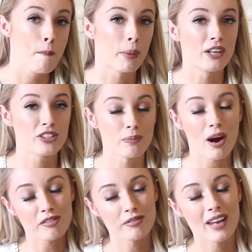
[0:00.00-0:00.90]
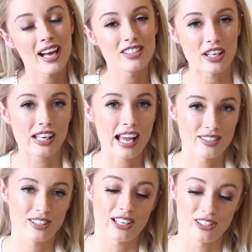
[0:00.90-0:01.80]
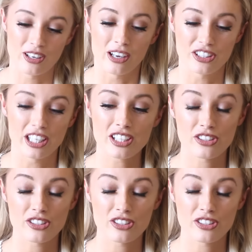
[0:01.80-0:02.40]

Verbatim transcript: But apart from that, let's get started.